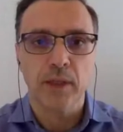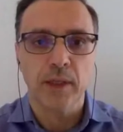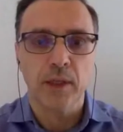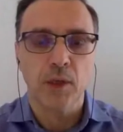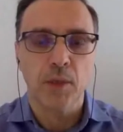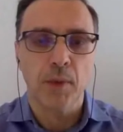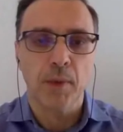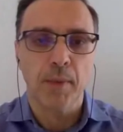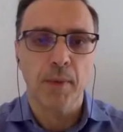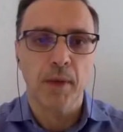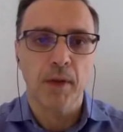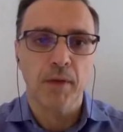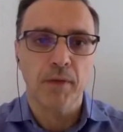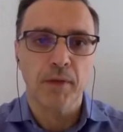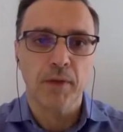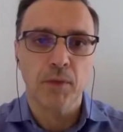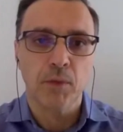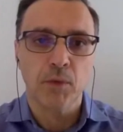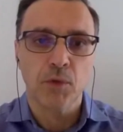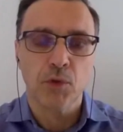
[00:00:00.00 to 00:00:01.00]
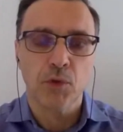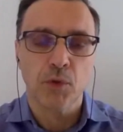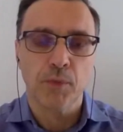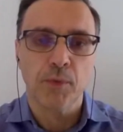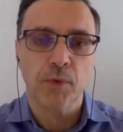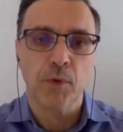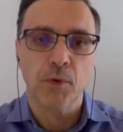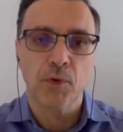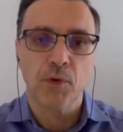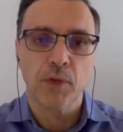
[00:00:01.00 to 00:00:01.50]
economic benefit? What's your
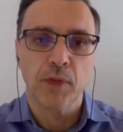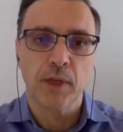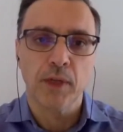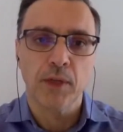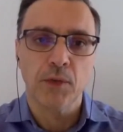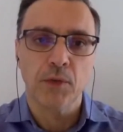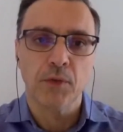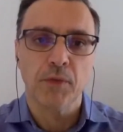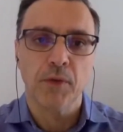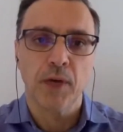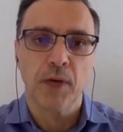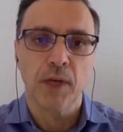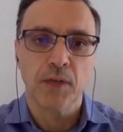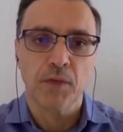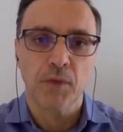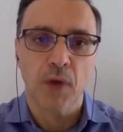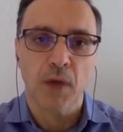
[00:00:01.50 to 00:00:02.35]
approach there to advise